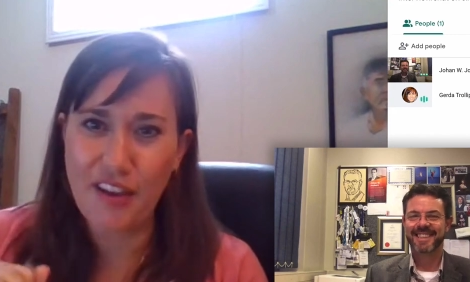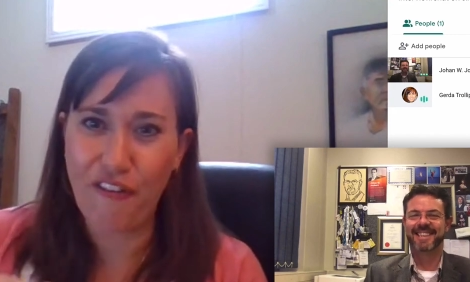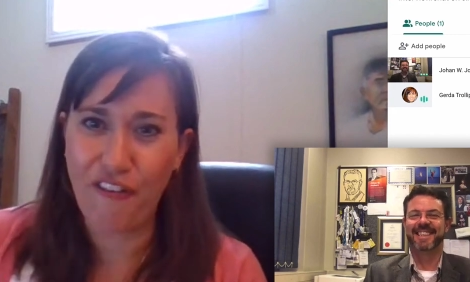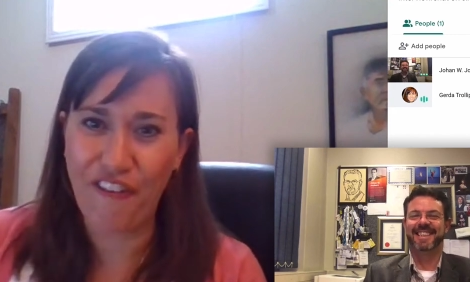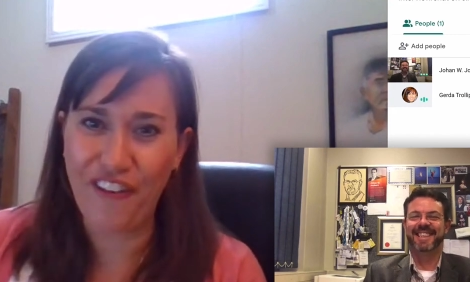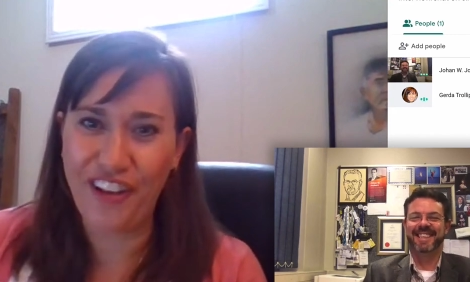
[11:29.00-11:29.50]
Speaker 1: if
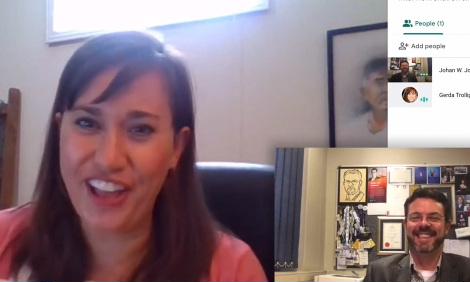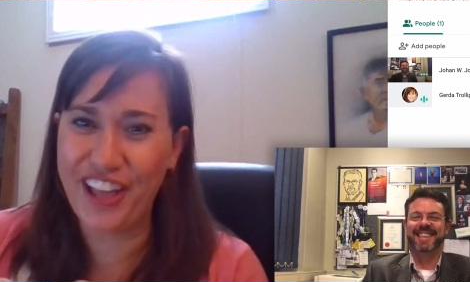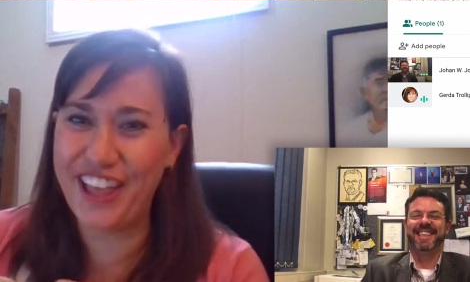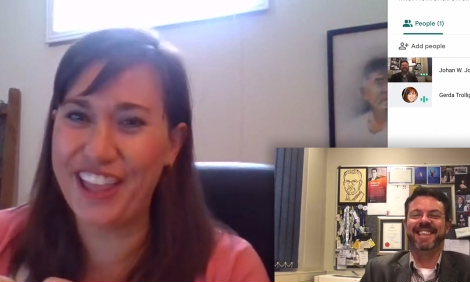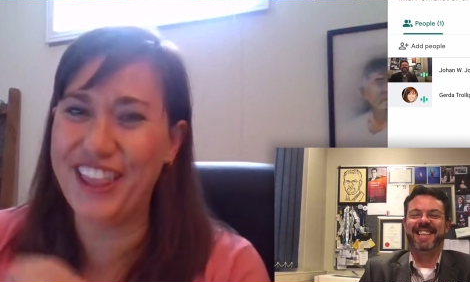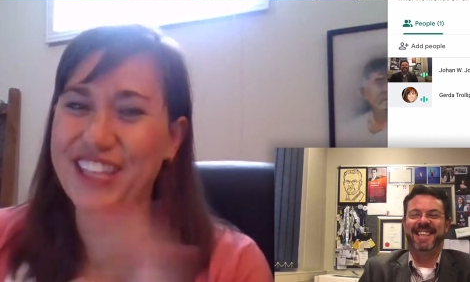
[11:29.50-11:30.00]

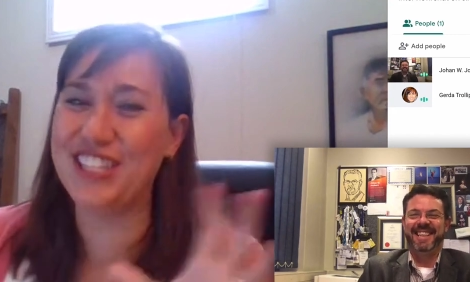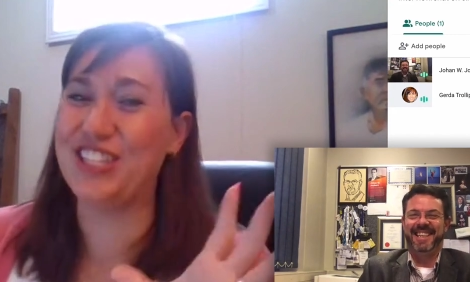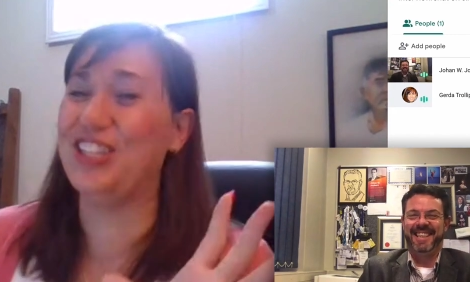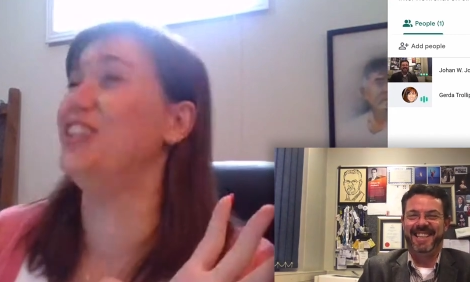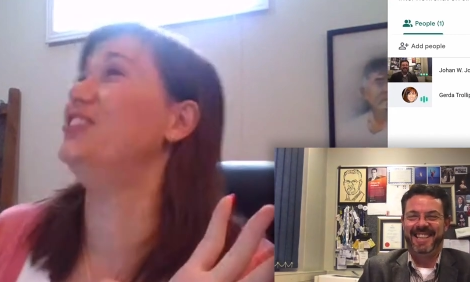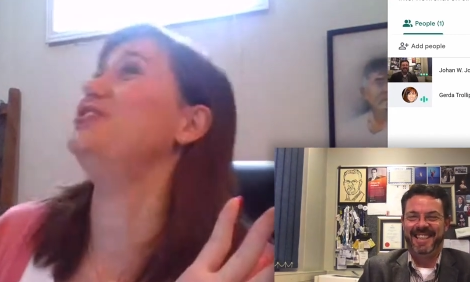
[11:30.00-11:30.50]
the
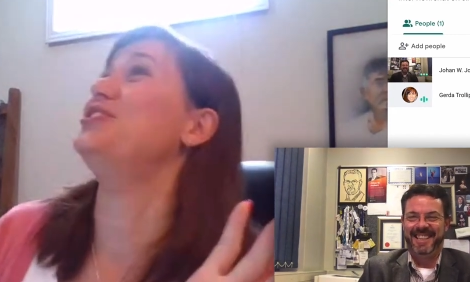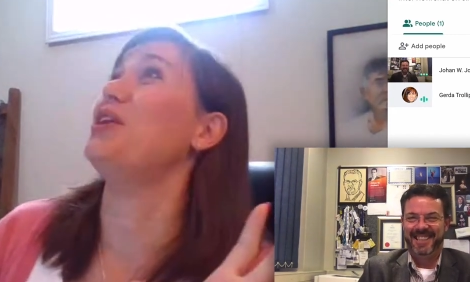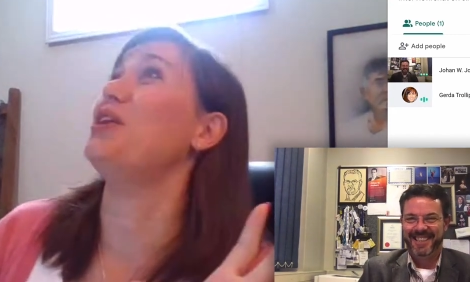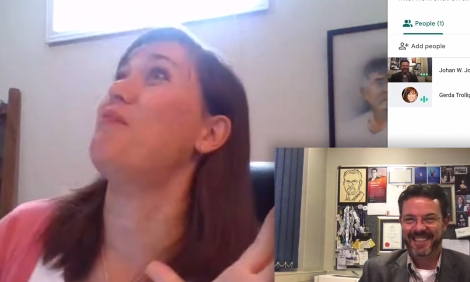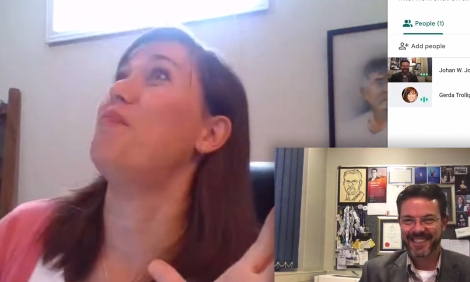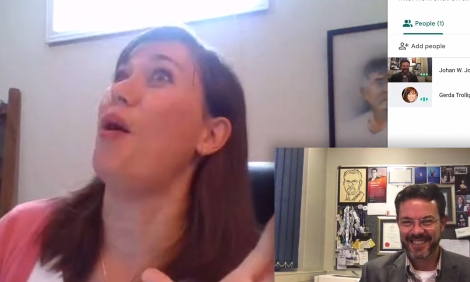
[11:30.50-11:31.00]

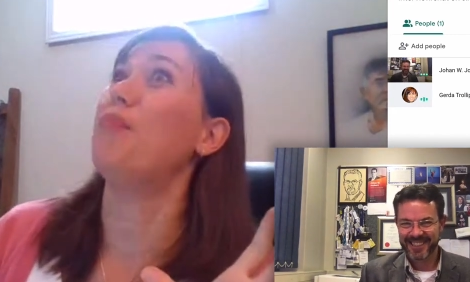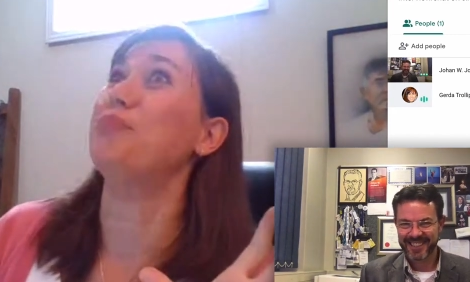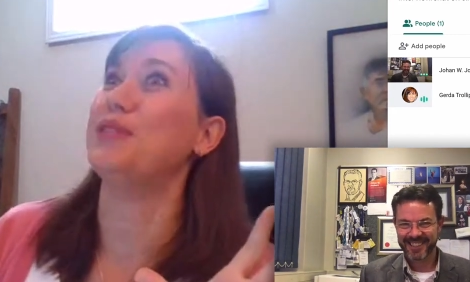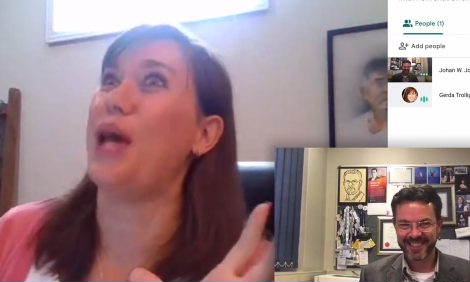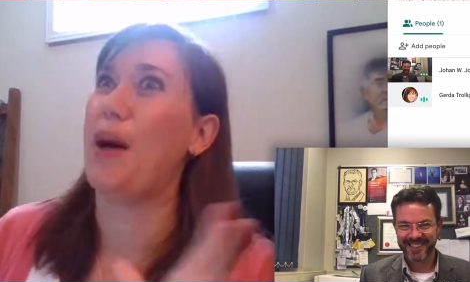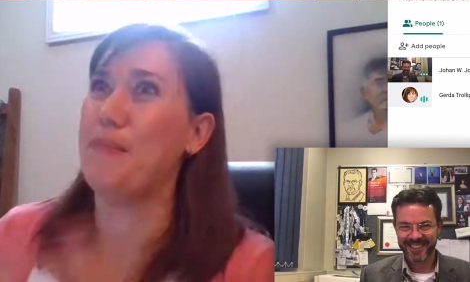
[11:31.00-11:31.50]
solution
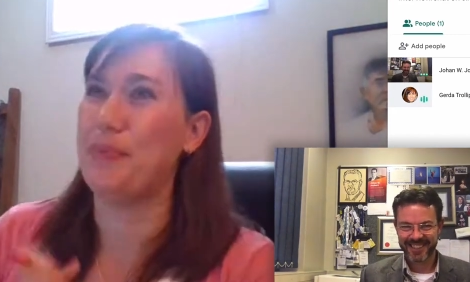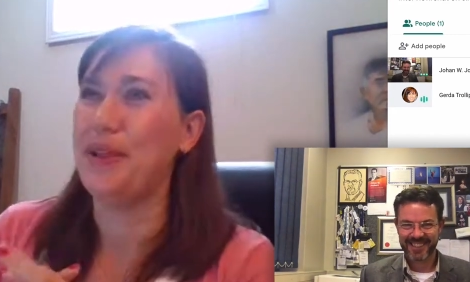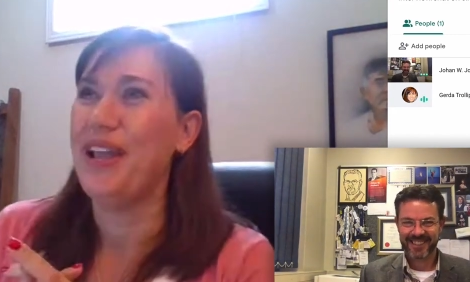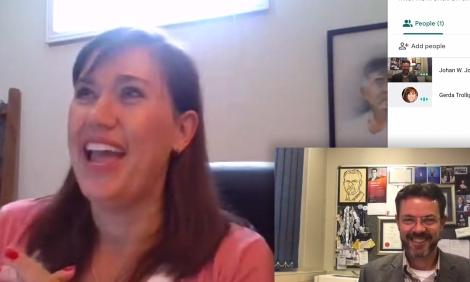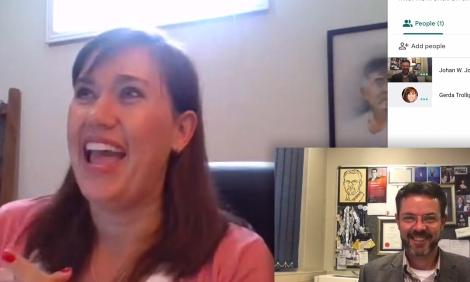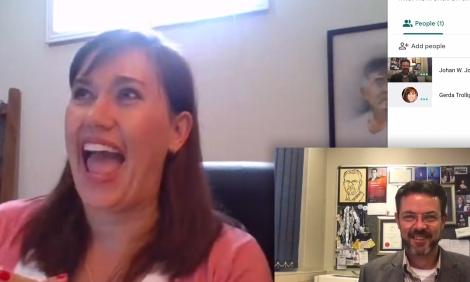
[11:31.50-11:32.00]
pops up.
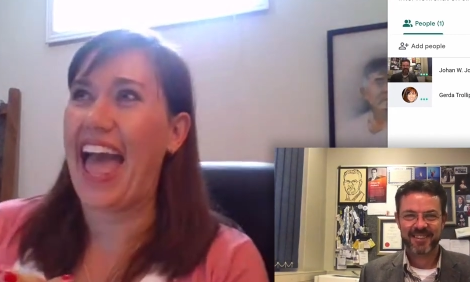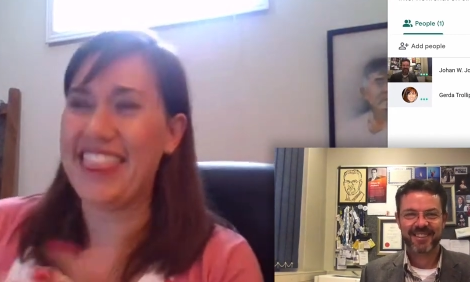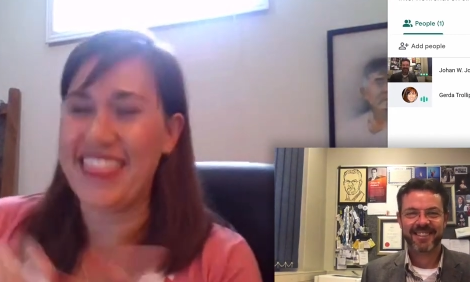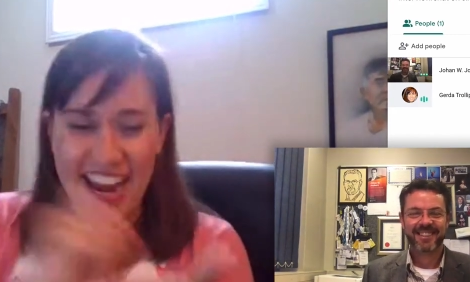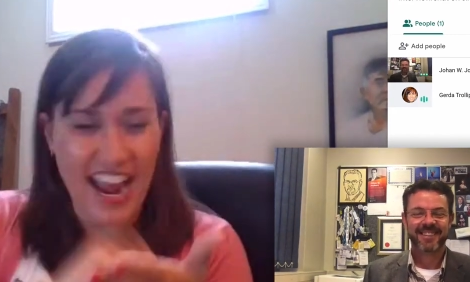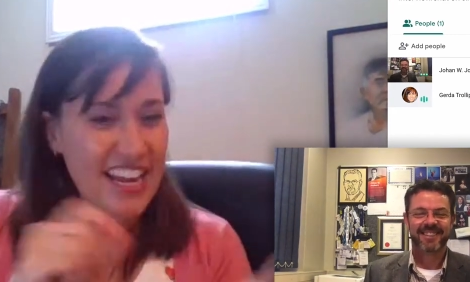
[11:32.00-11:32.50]

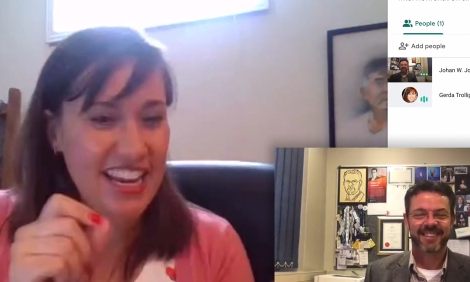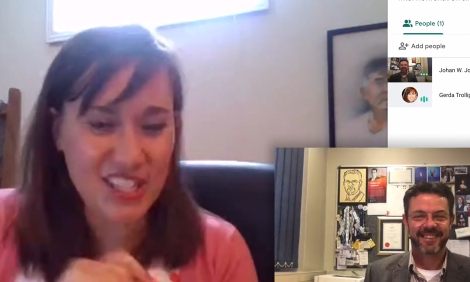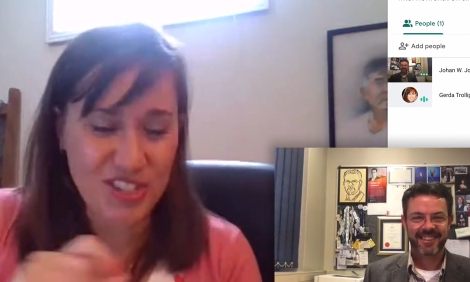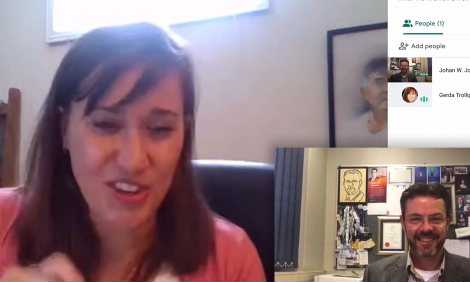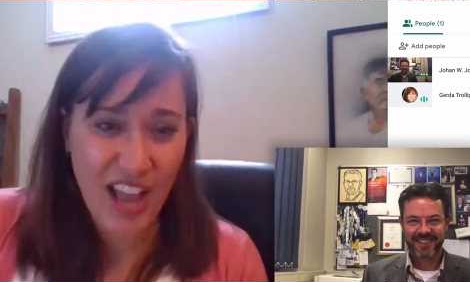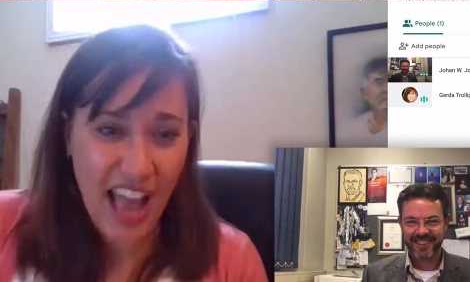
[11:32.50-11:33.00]
And then I need
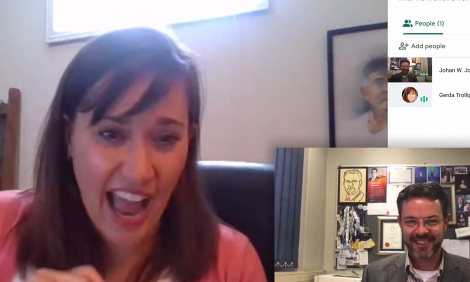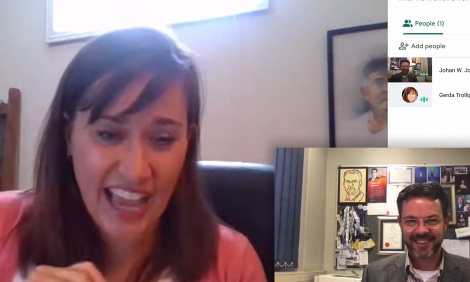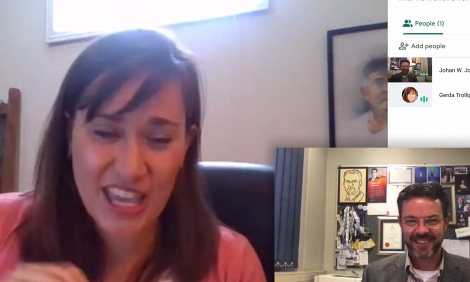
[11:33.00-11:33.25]
to, I